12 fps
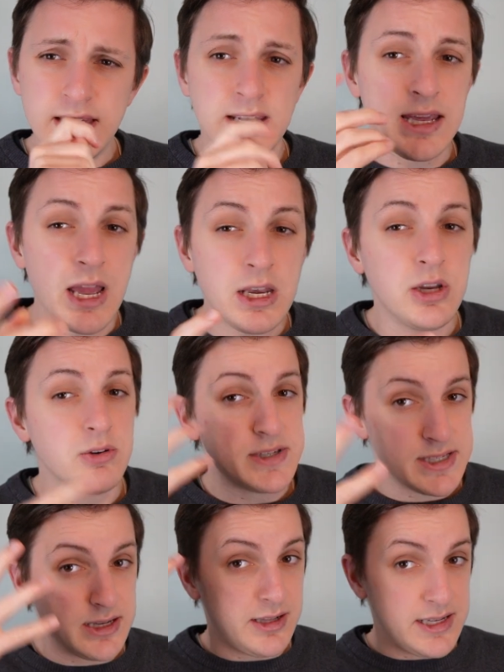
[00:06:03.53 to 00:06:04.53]
then again, you're
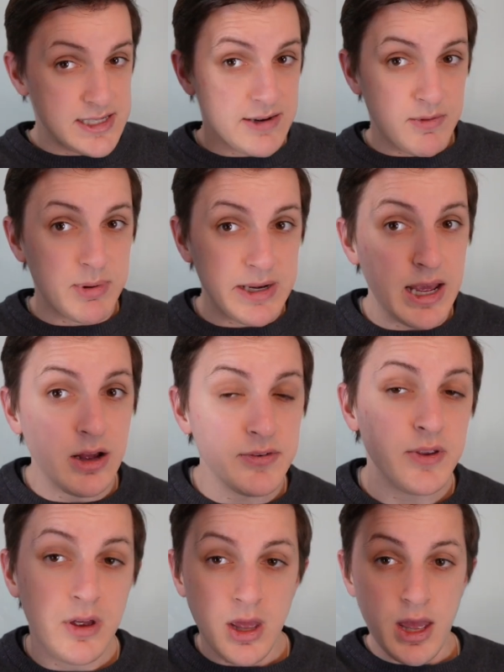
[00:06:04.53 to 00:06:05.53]
signaling to everybody
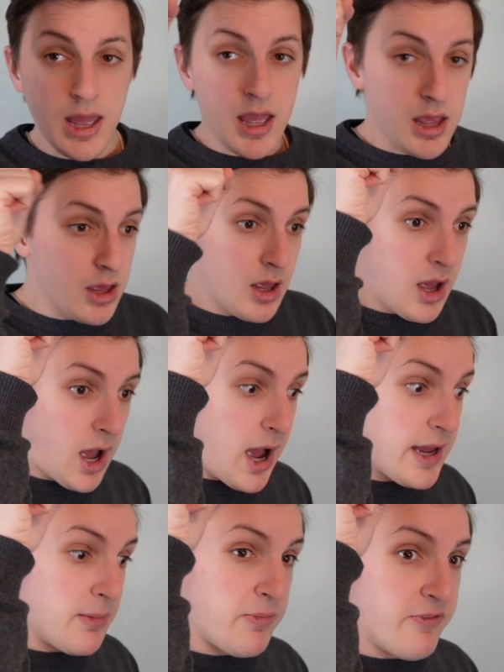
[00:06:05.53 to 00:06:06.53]
else, hey,
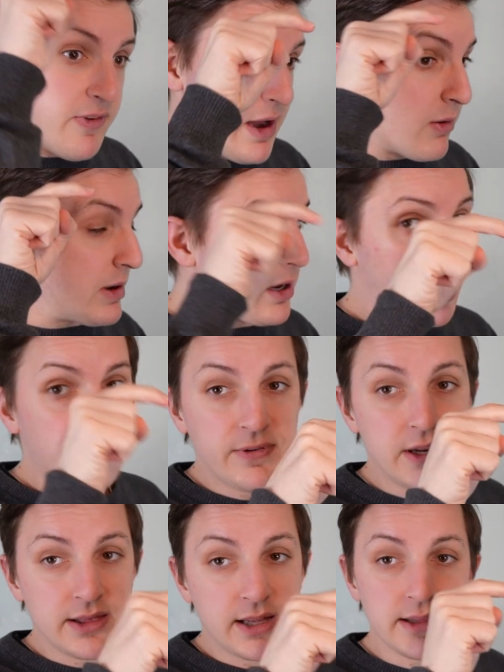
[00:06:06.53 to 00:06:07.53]
I am very
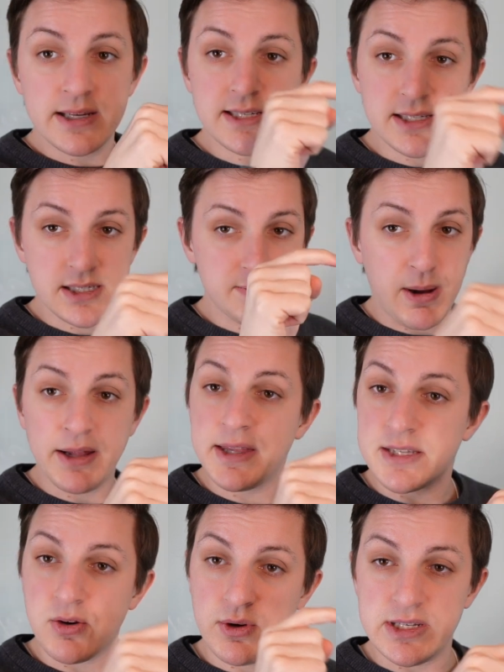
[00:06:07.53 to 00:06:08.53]
confident that this is a spot
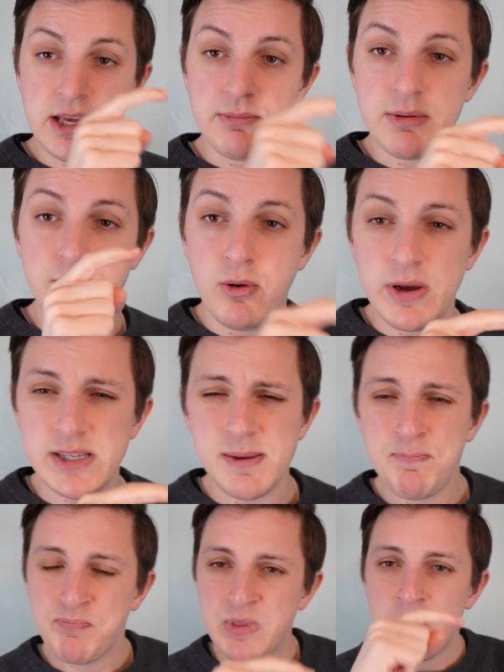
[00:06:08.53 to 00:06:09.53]
that's going to get me points.
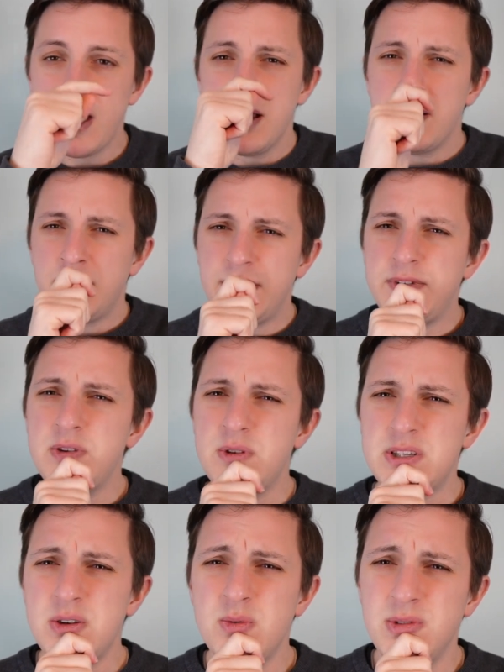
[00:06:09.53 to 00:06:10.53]
But if you do
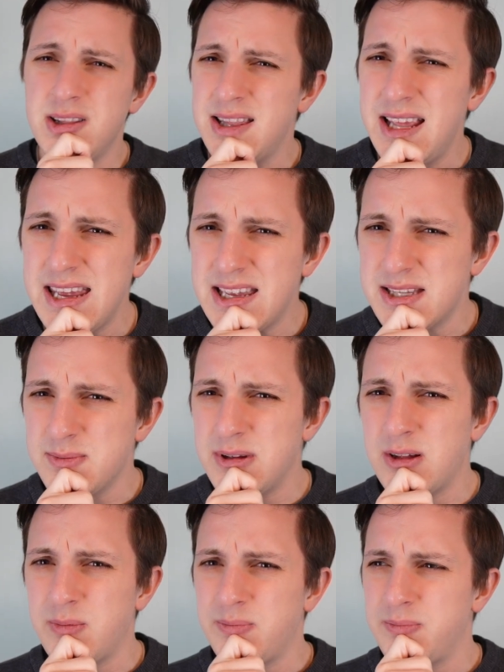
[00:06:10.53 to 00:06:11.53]
it too late,
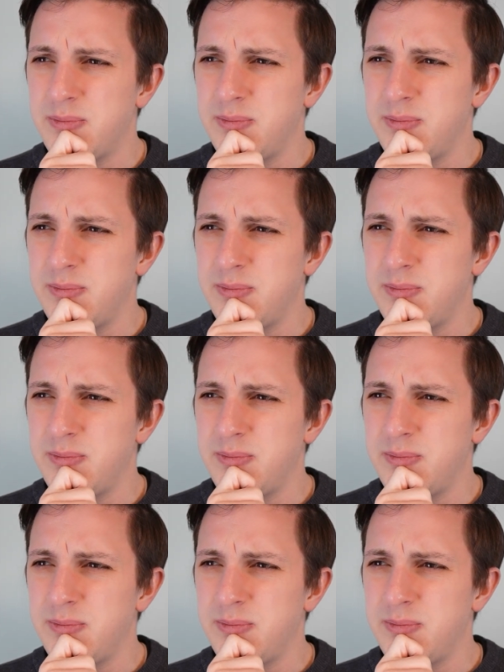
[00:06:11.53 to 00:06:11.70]
well,